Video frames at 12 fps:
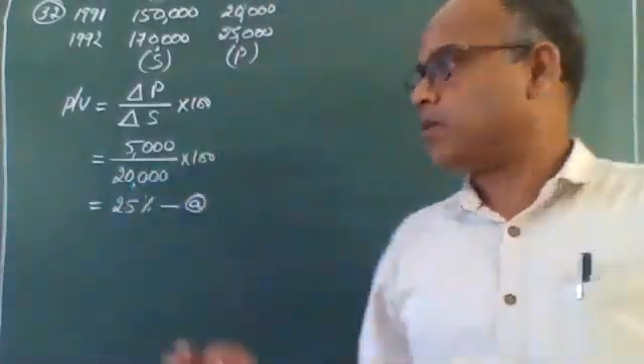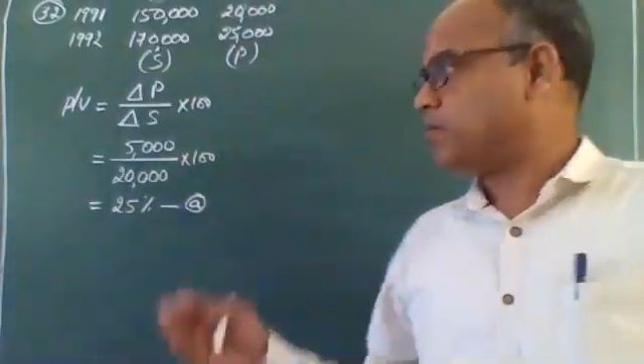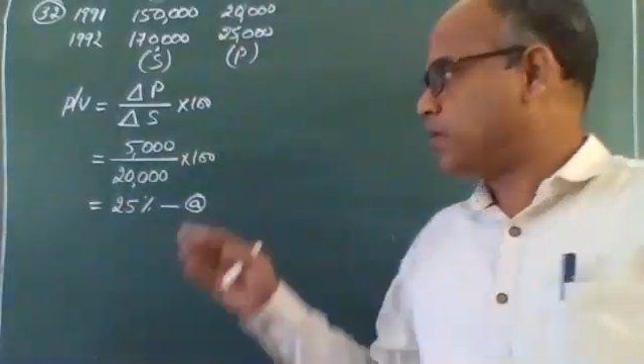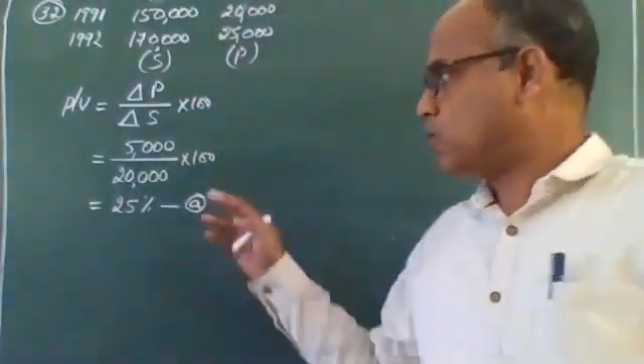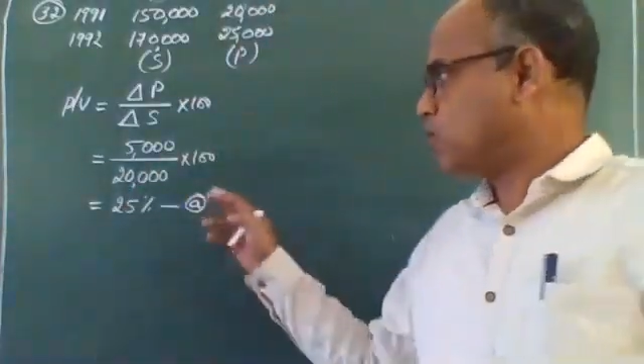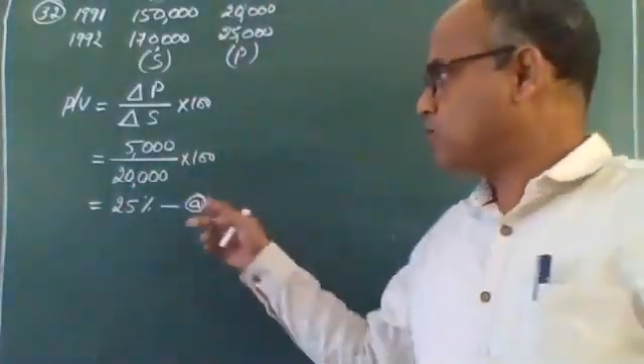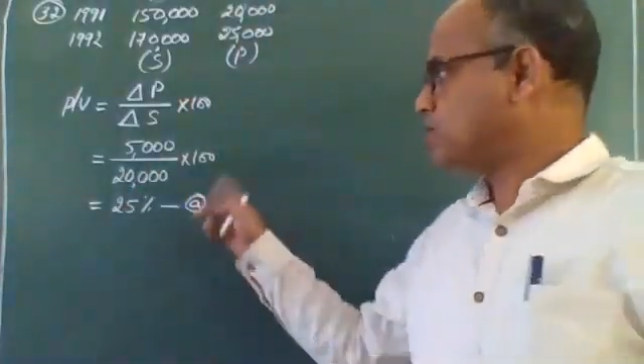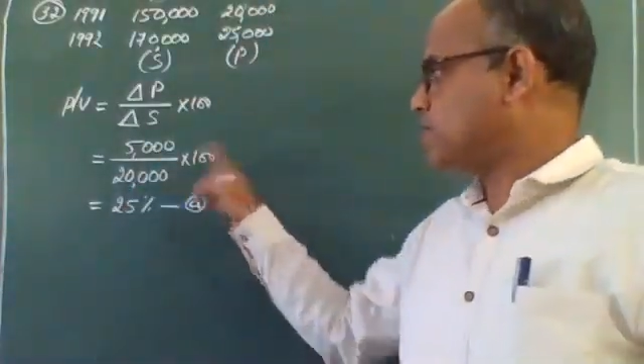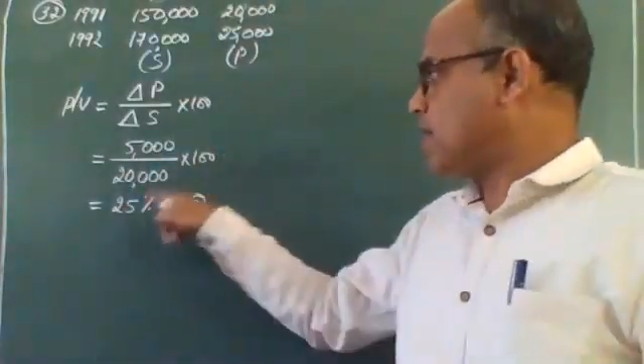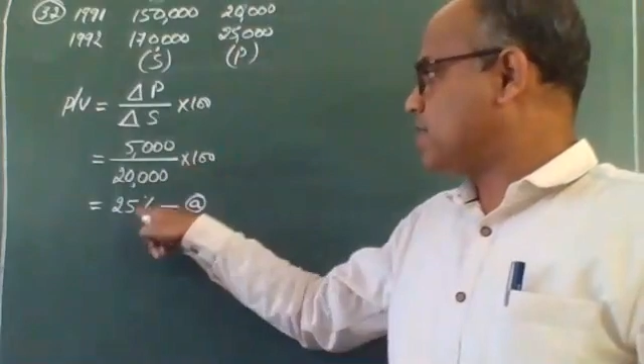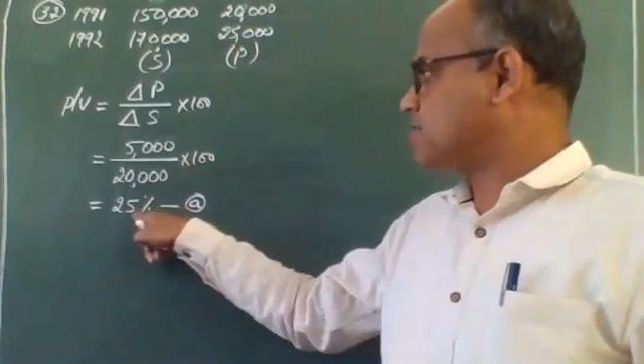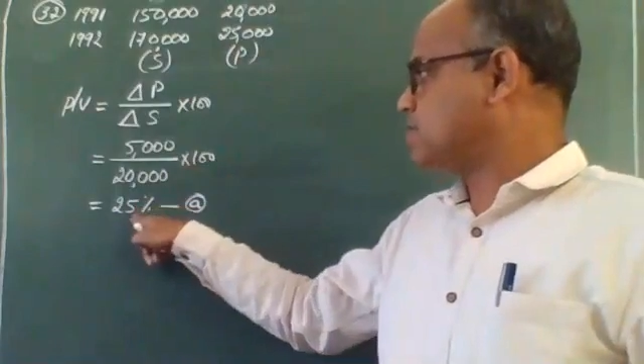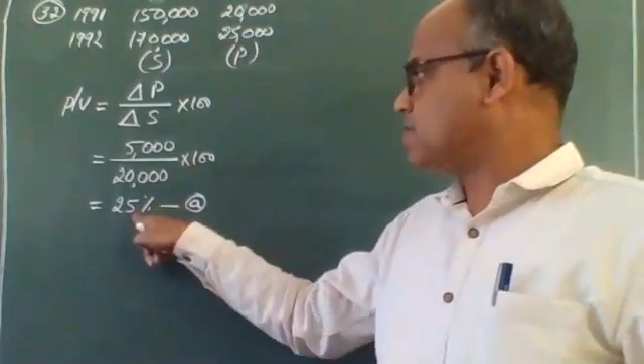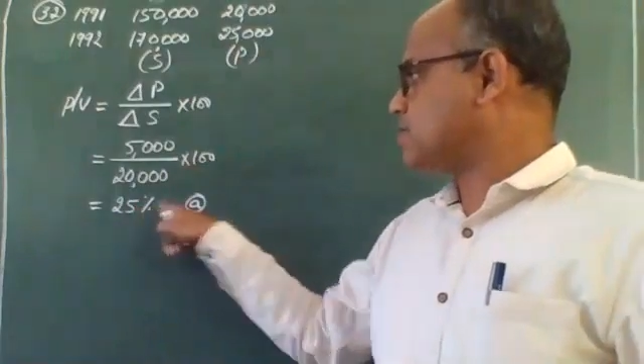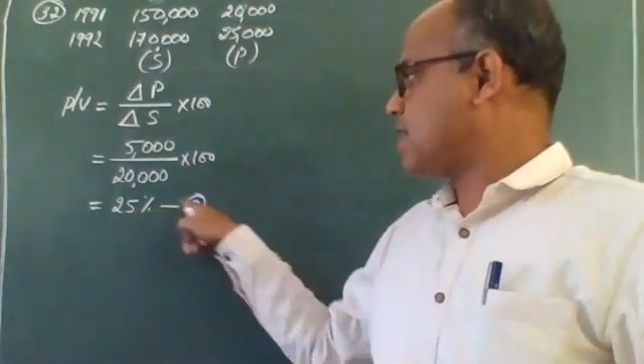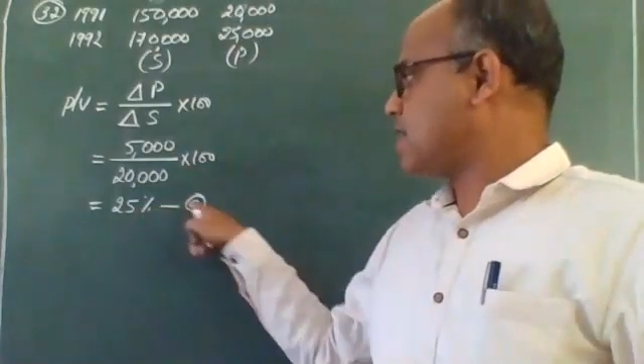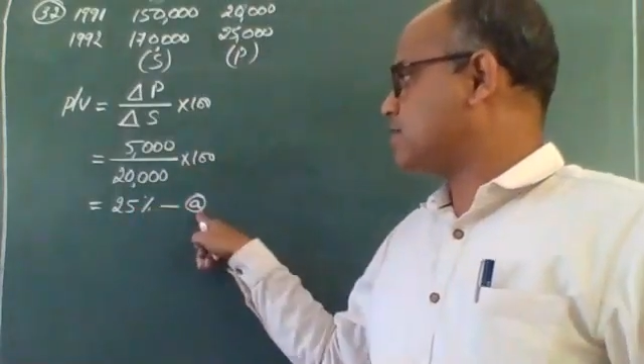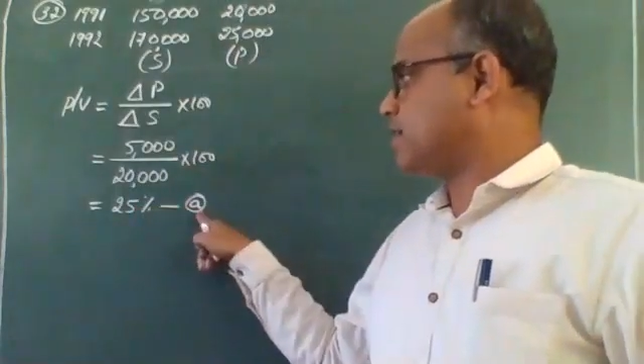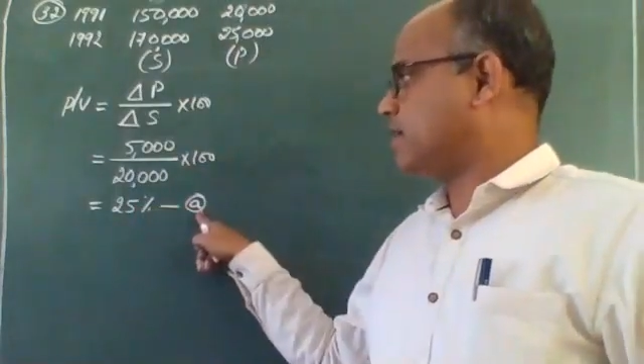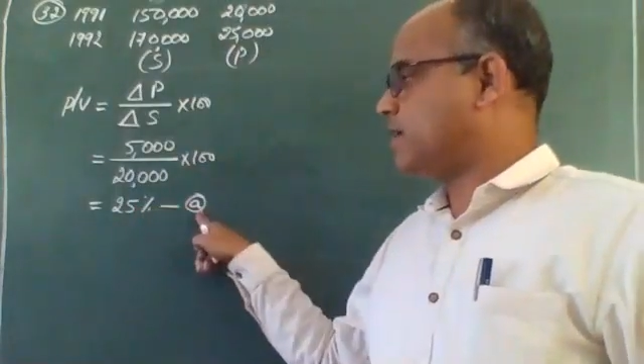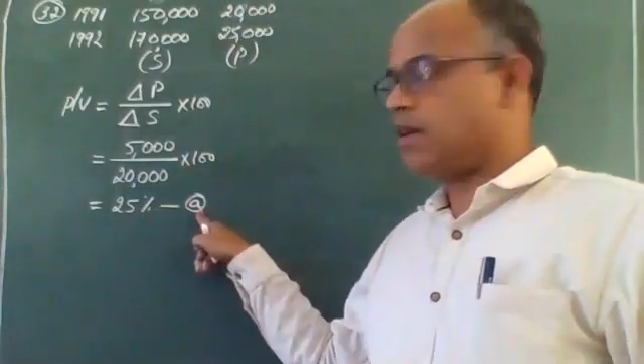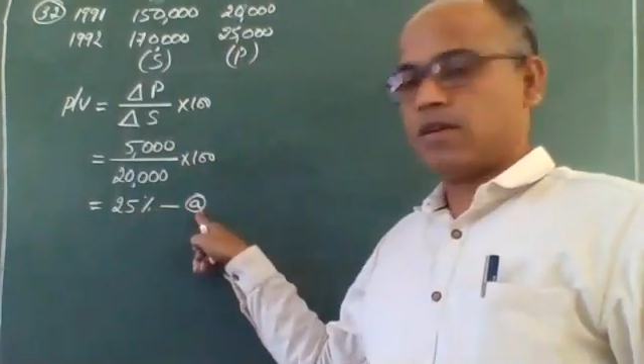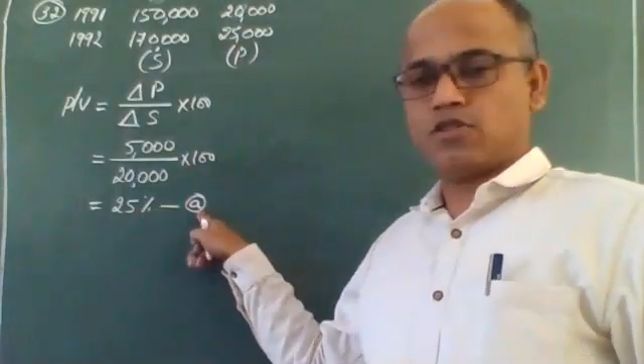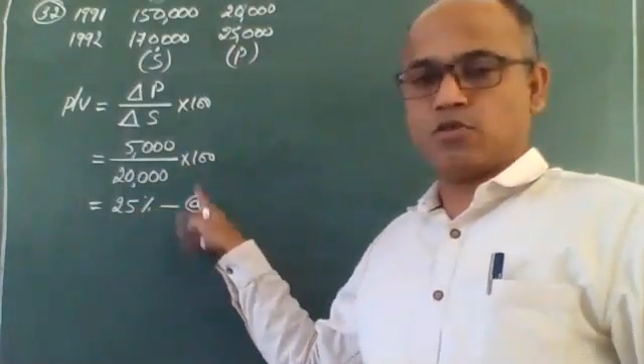because he asked this as
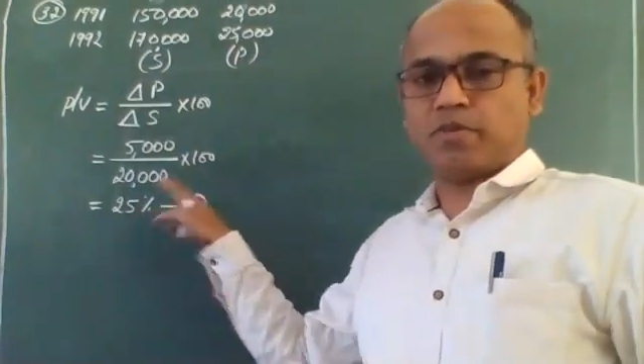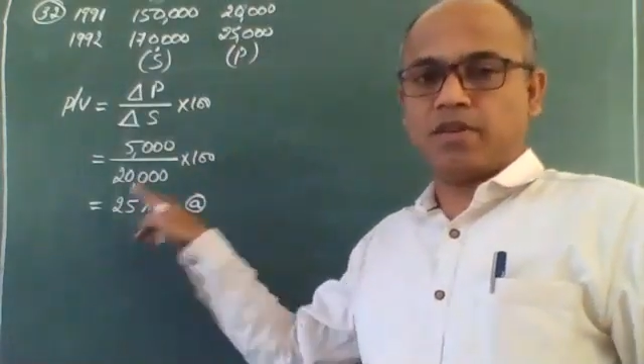A, so